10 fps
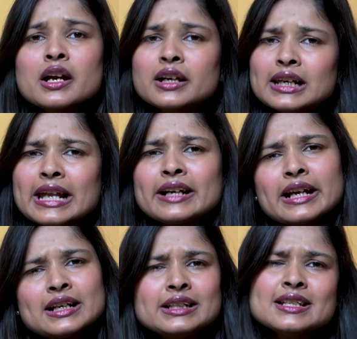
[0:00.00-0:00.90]
Collect
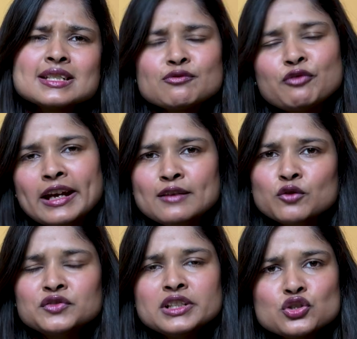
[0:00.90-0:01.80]
at least 5
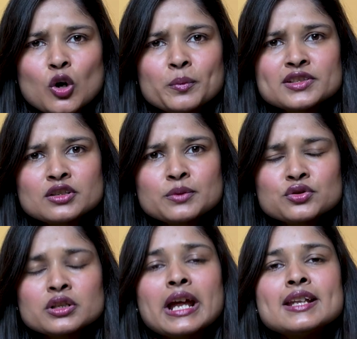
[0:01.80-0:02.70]
of these job
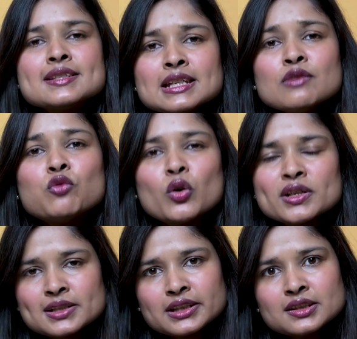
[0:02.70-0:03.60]
description and see what
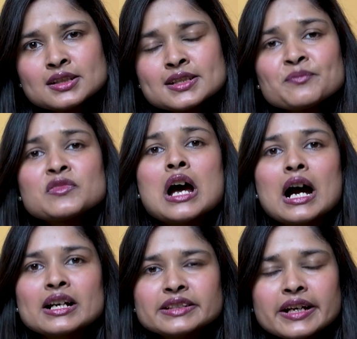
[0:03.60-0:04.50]
skills
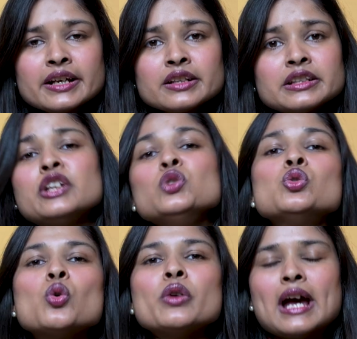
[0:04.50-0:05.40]
are there that you
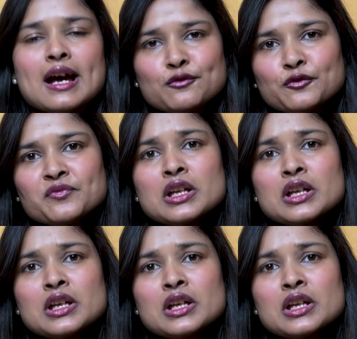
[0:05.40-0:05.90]
don't have.